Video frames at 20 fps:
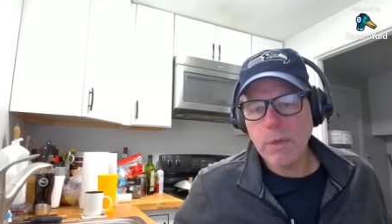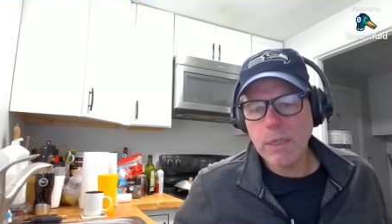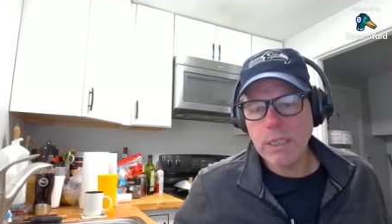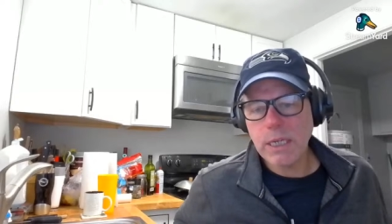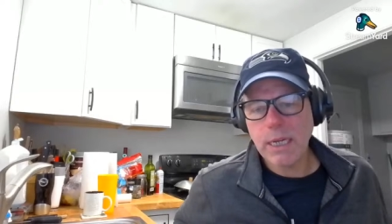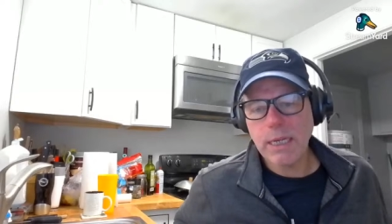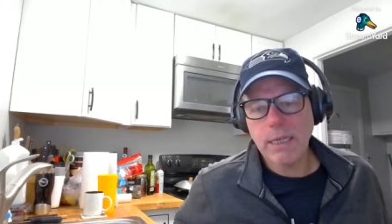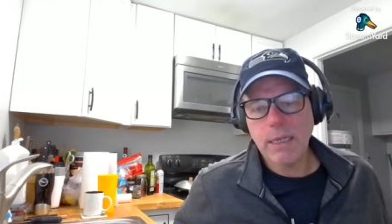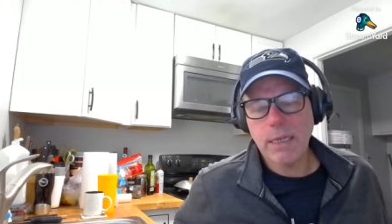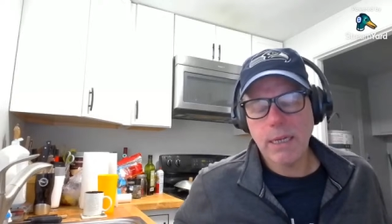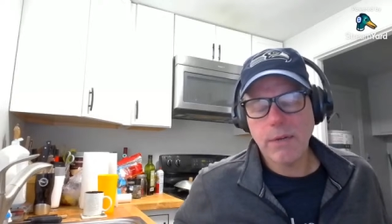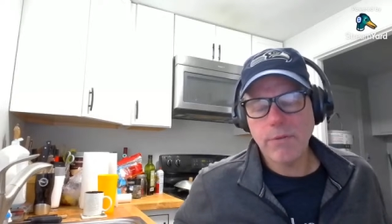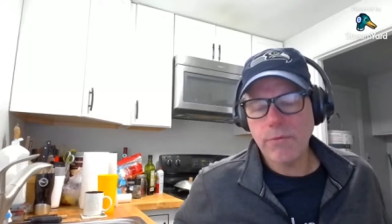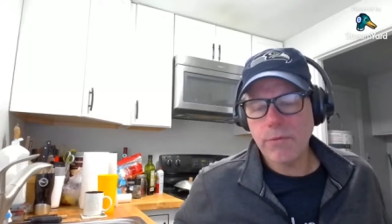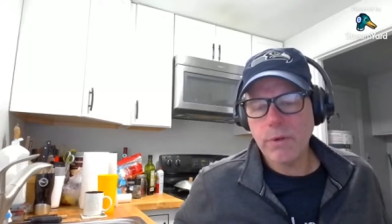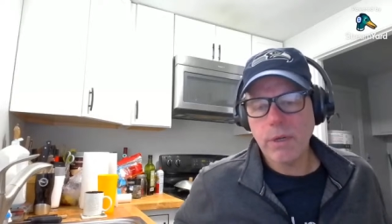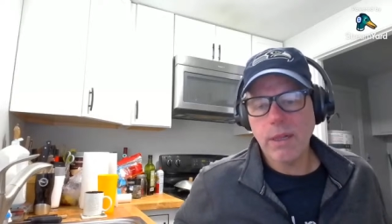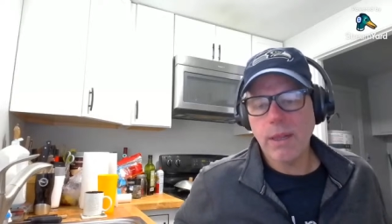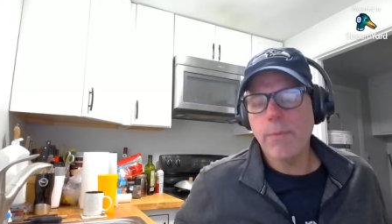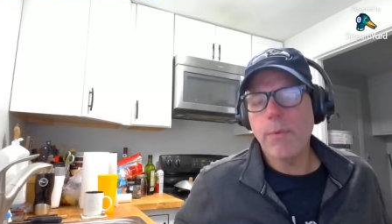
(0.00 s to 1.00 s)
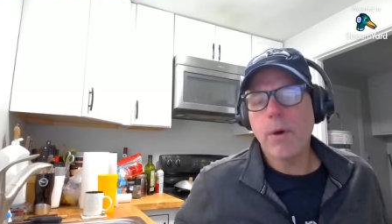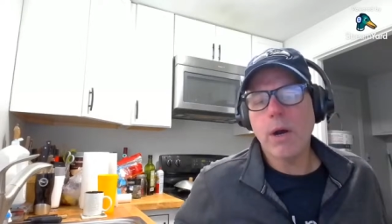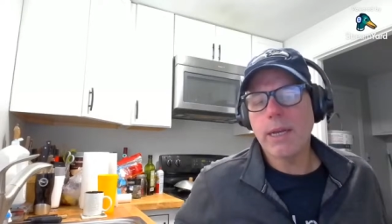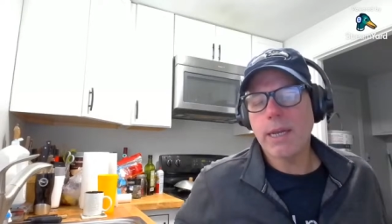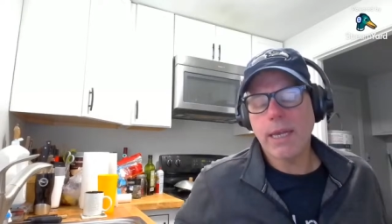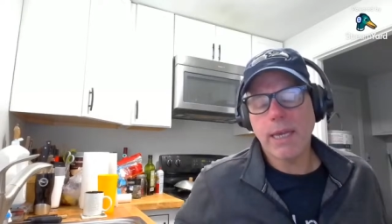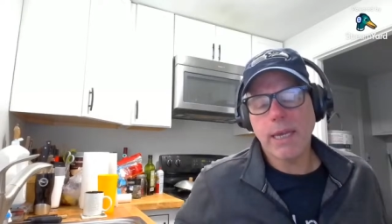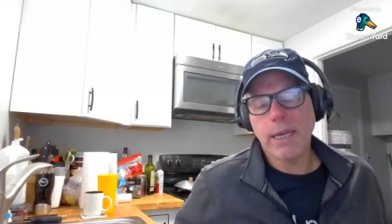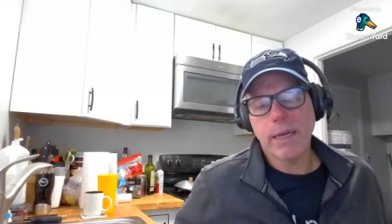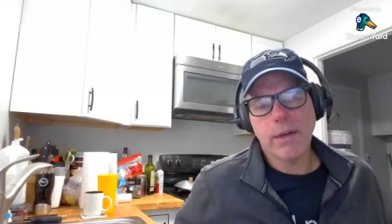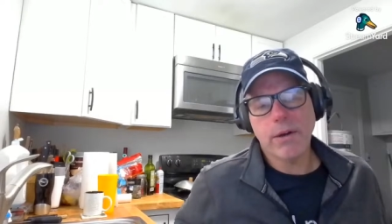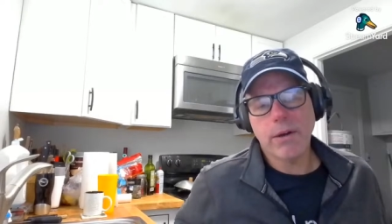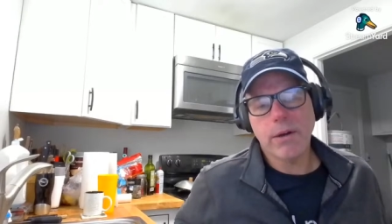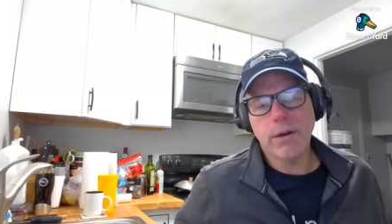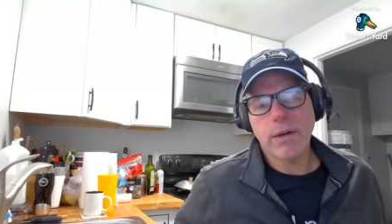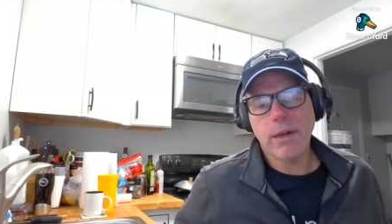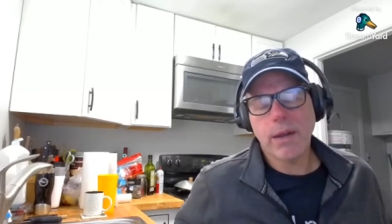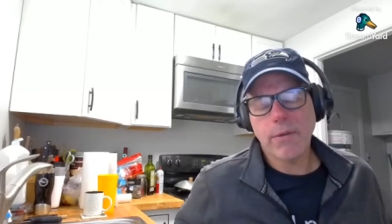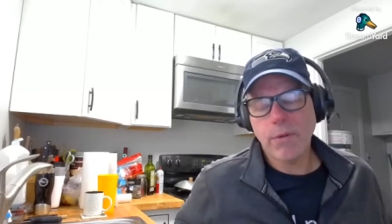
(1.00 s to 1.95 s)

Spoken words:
which I didn't really want A&R.